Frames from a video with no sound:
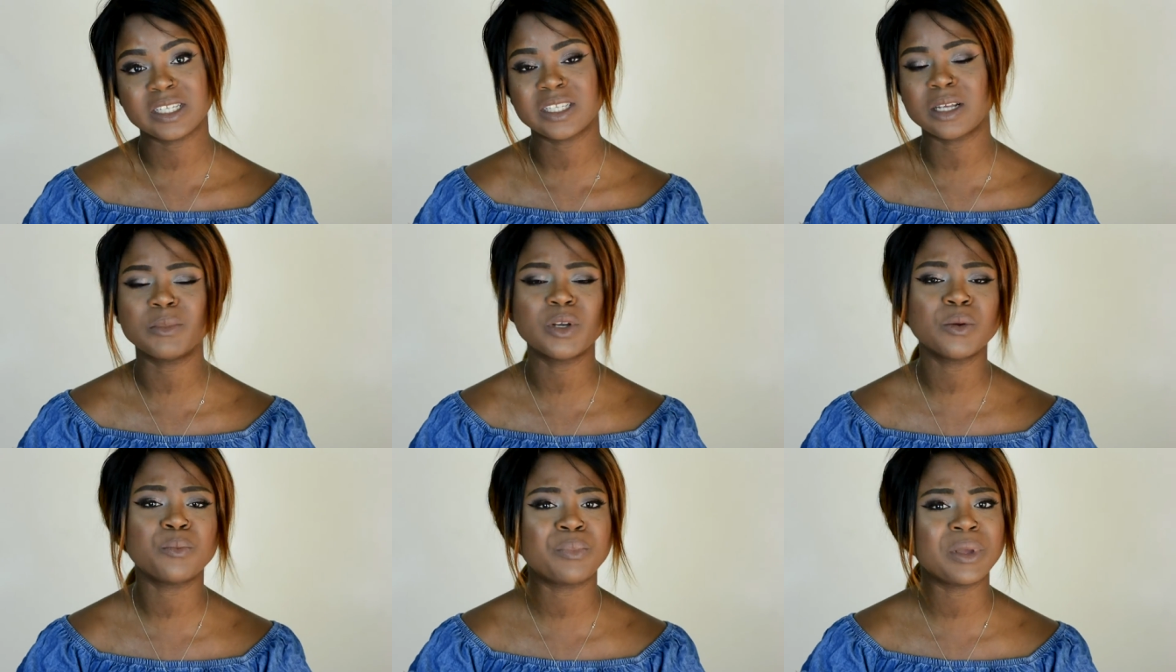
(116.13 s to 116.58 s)

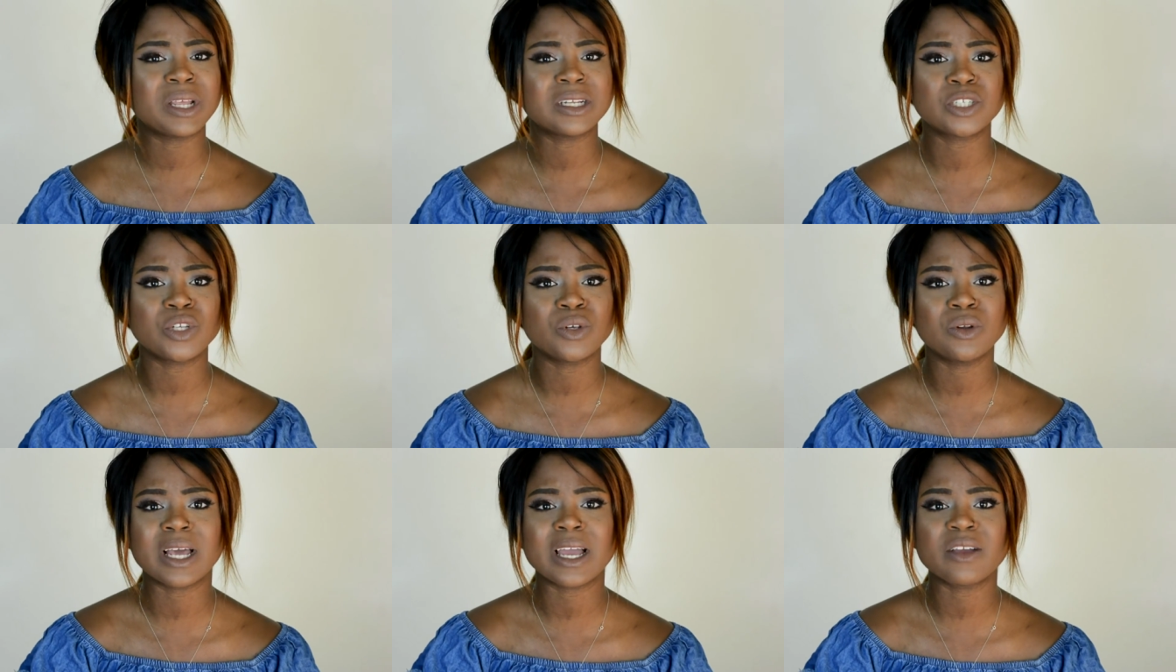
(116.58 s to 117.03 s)
Some are a bit
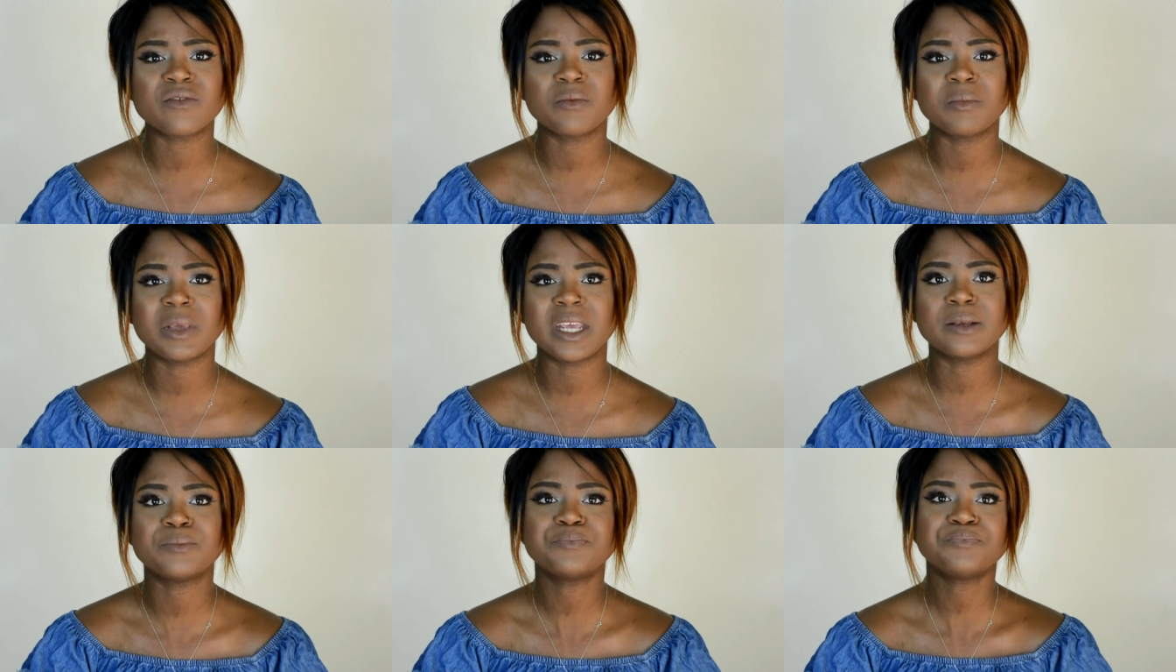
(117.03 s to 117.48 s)
too light for
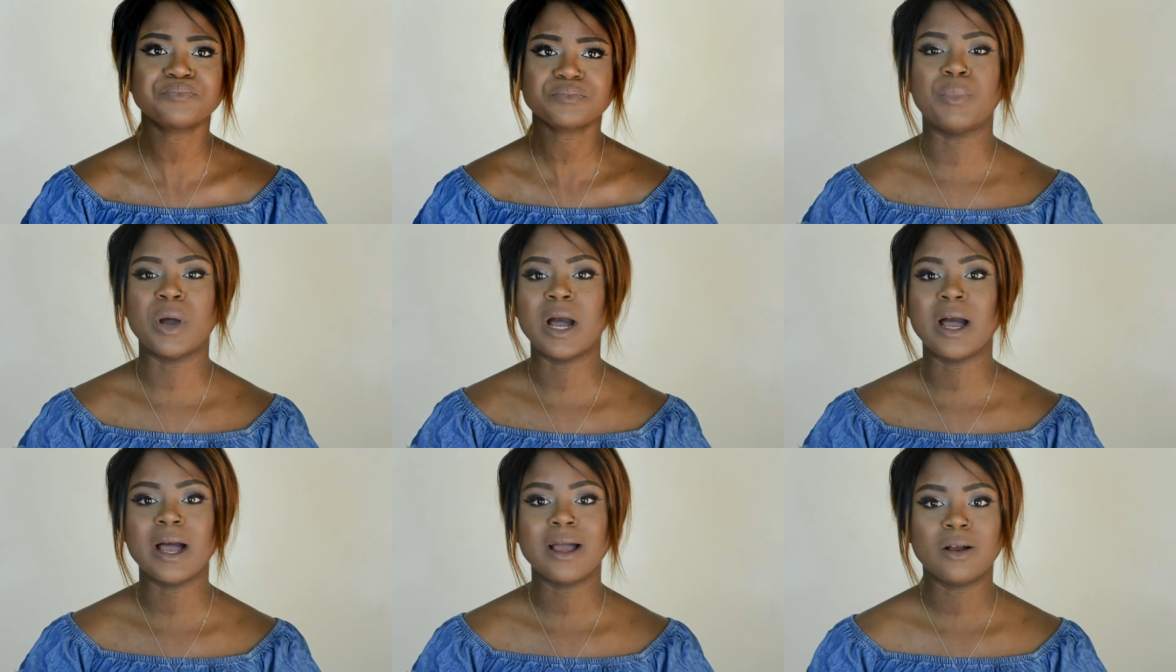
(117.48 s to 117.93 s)
me,
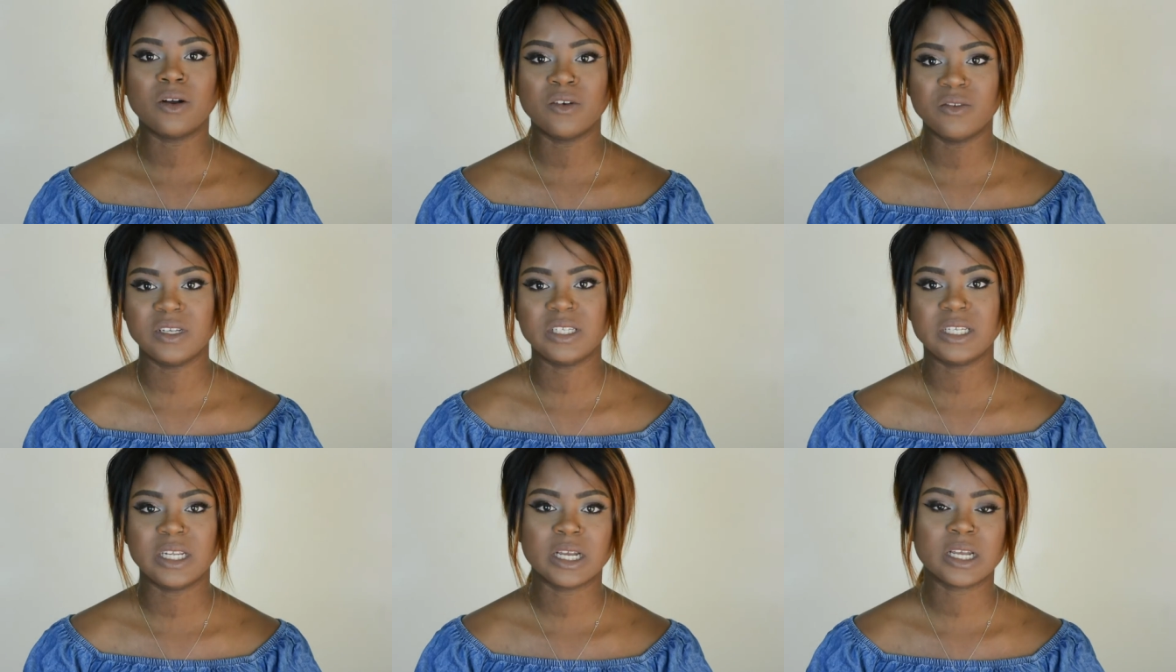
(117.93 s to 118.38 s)
but
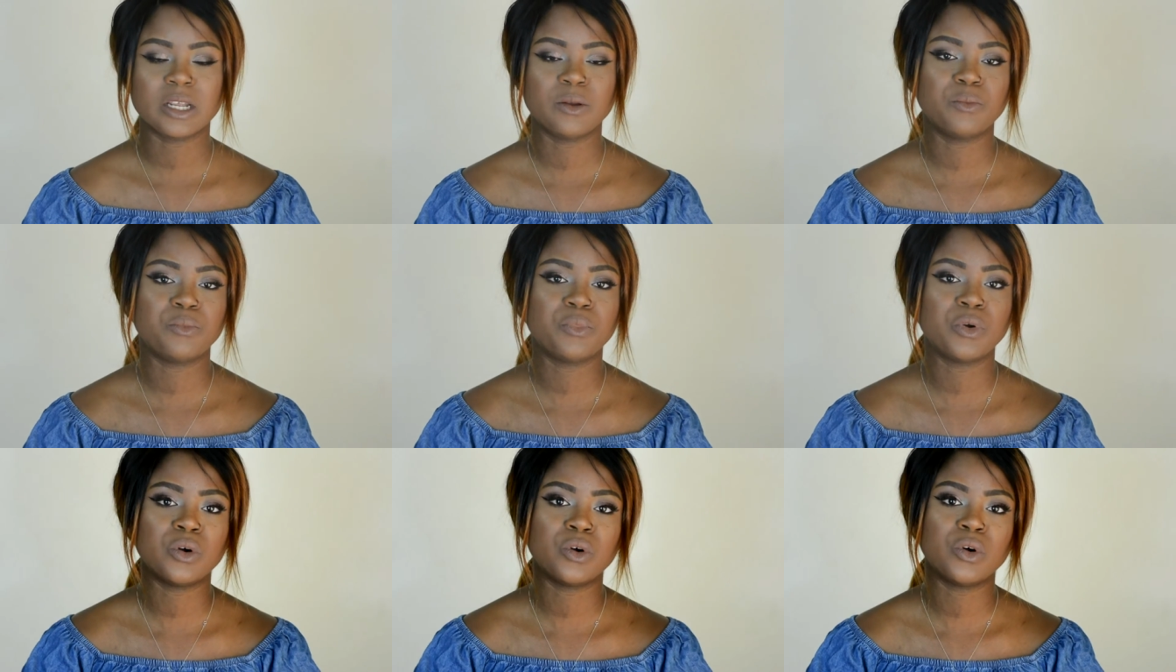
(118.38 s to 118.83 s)
obviously I can
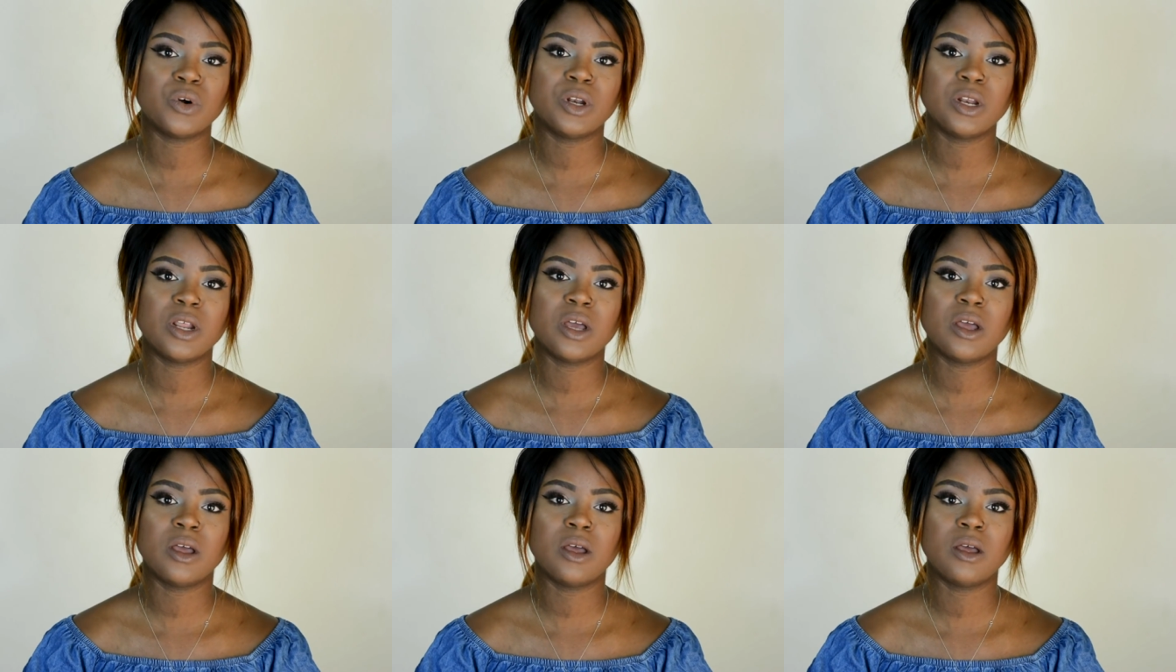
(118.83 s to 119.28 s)
put
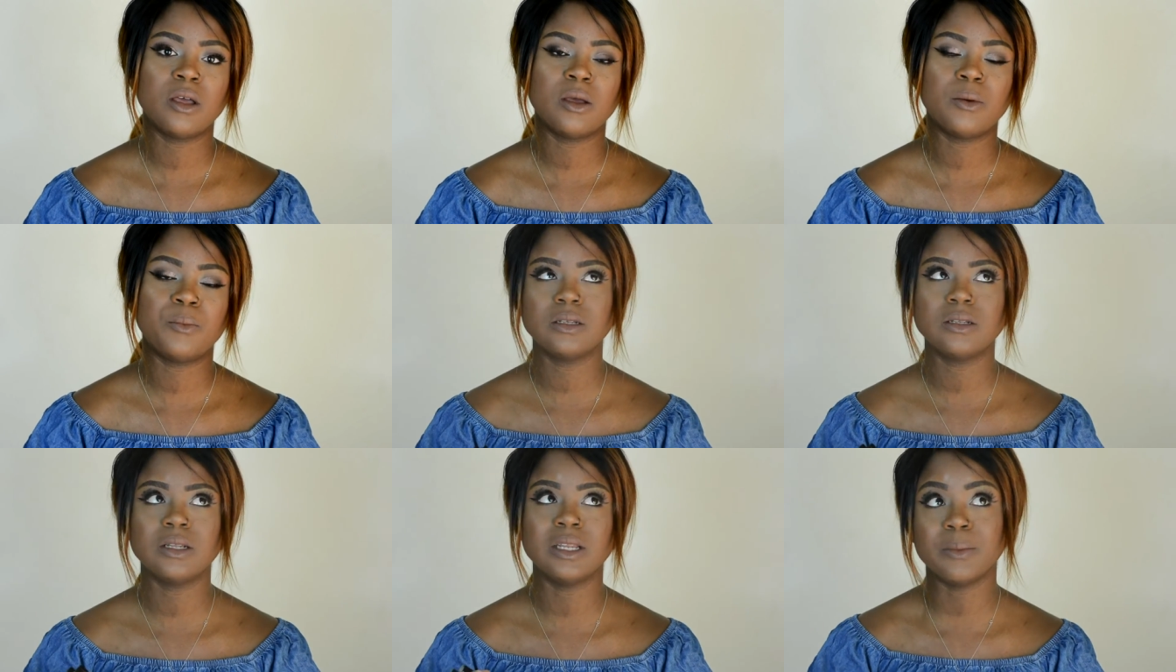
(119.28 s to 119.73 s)
on a
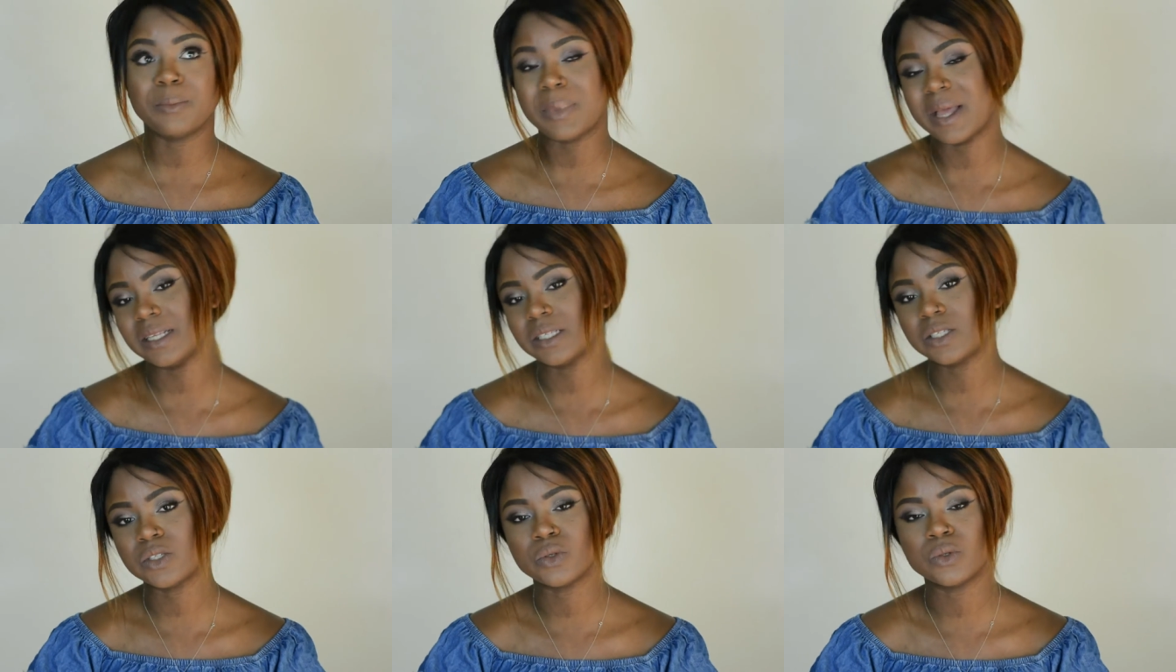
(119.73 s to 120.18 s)
lip
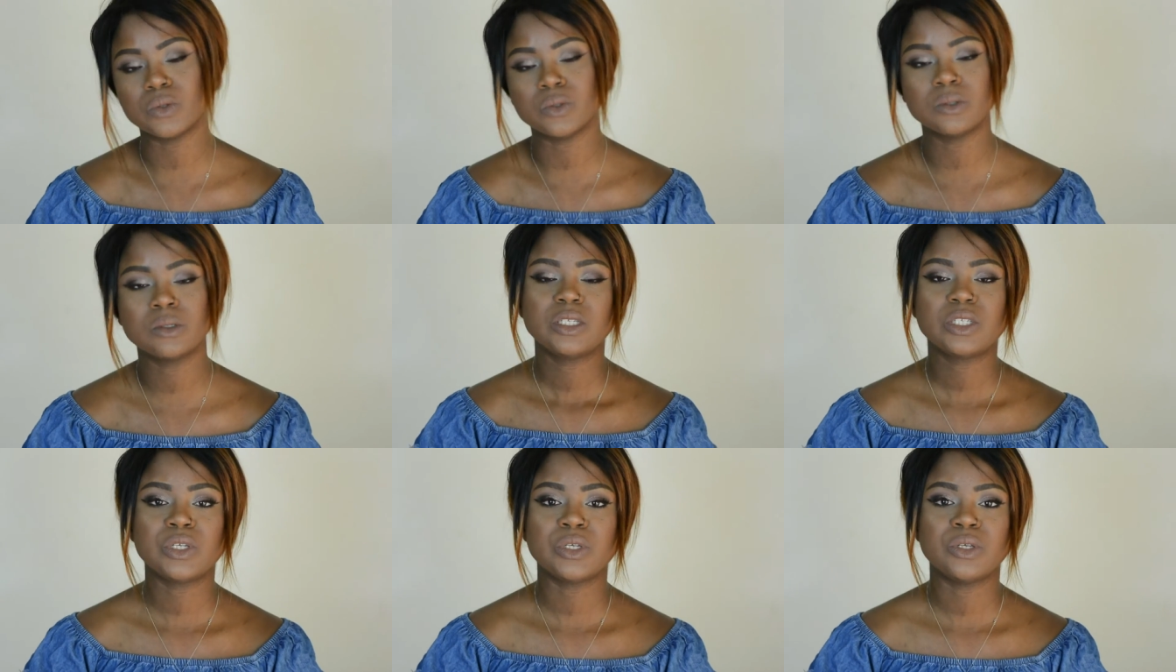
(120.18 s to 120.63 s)

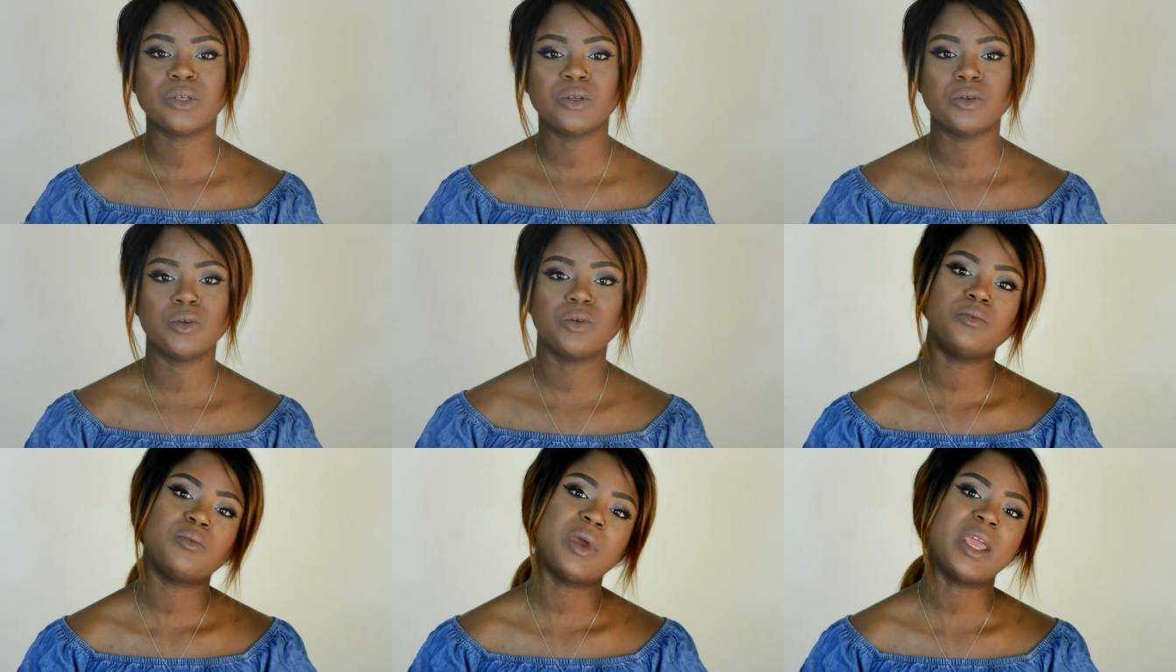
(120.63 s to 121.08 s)
pencil
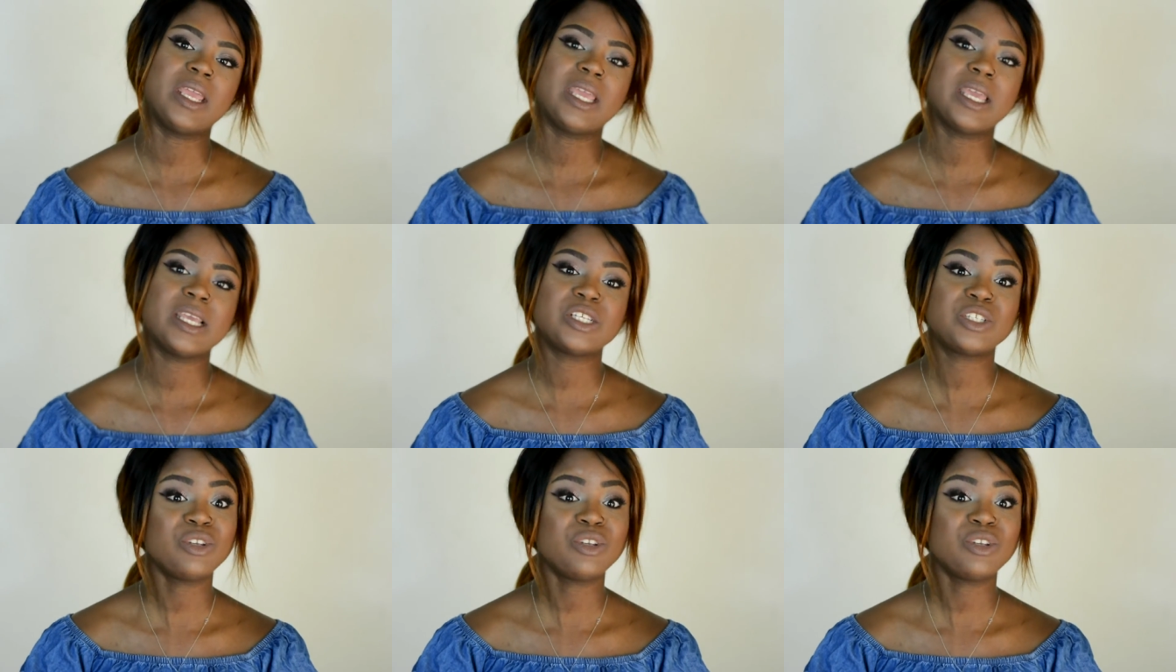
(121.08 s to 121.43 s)
to make it